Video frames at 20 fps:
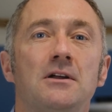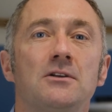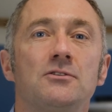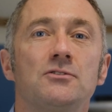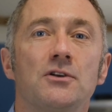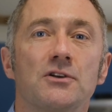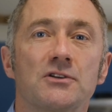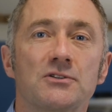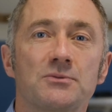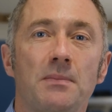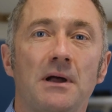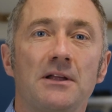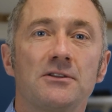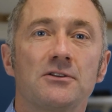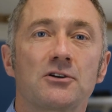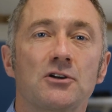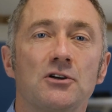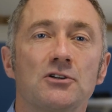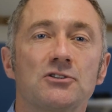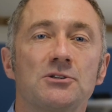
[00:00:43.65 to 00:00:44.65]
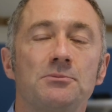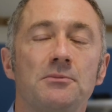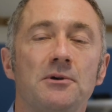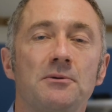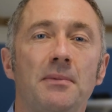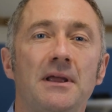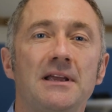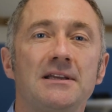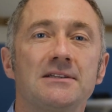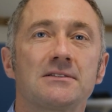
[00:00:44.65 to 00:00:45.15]
to expand our customer
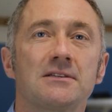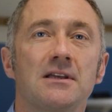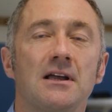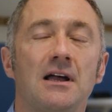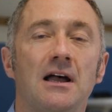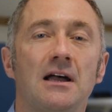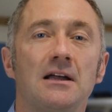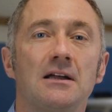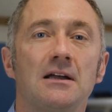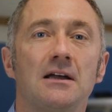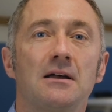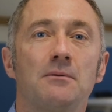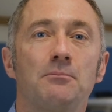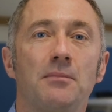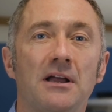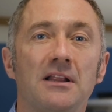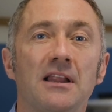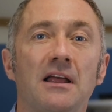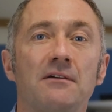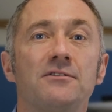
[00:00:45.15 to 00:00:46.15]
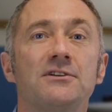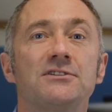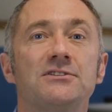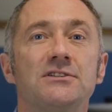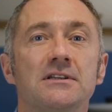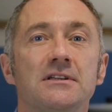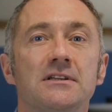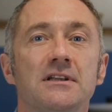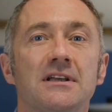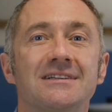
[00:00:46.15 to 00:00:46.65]
base uh, by
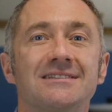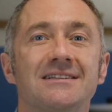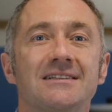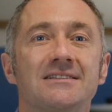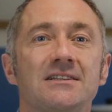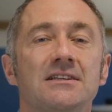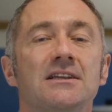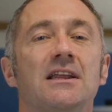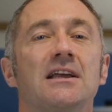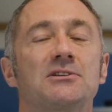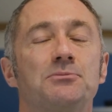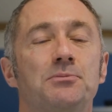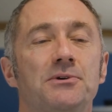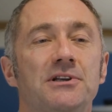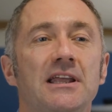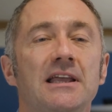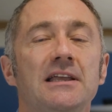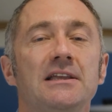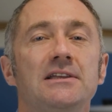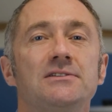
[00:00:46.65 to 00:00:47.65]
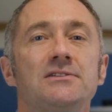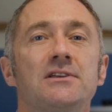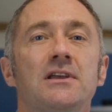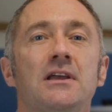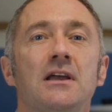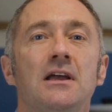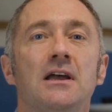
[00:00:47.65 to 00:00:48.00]
leveraging existing expertise